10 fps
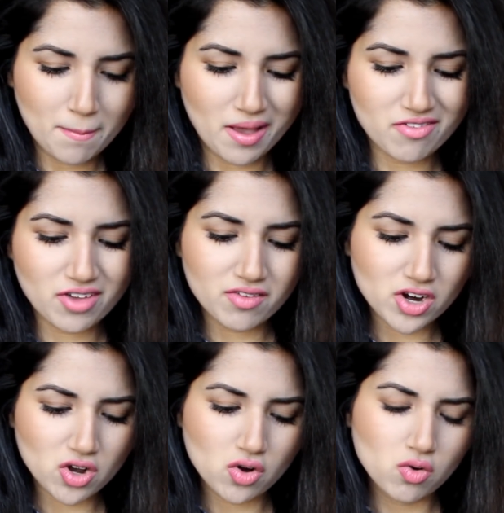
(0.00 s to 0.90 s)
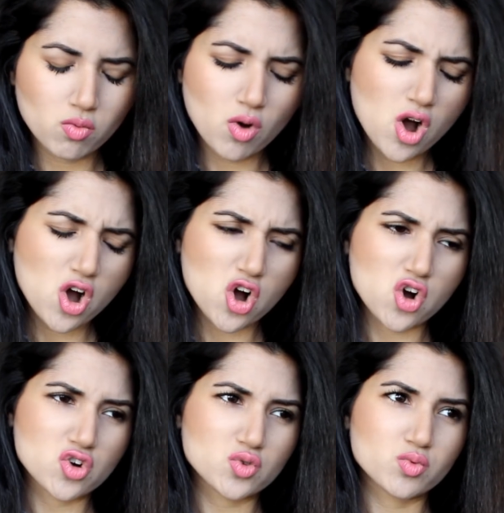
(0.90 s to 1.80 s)
My favorite
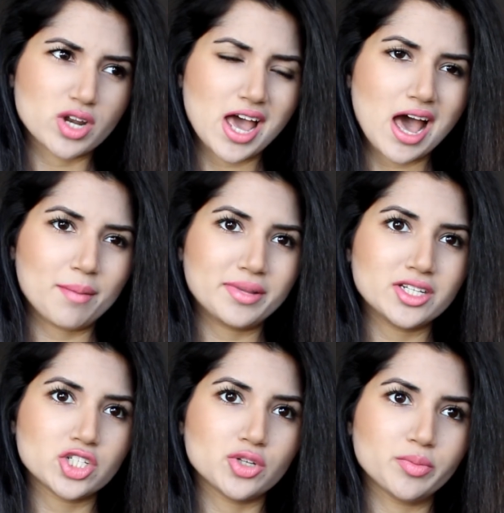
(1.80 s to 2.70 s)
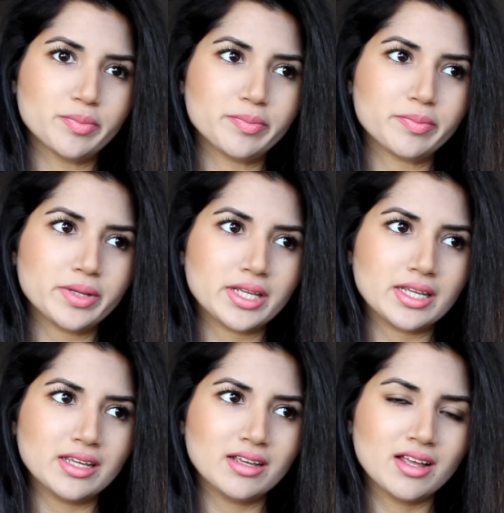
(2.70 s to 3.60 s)
quote would happen to
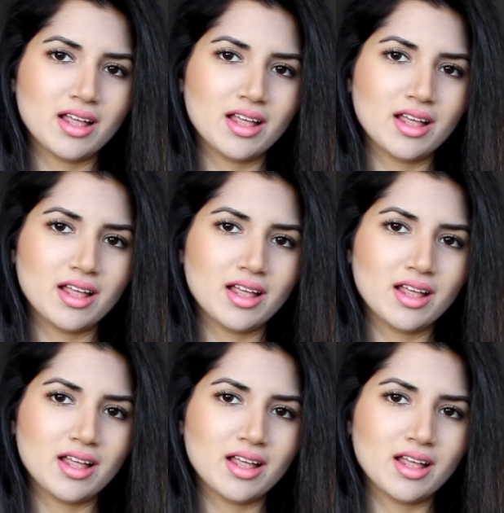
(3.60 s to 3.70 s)
be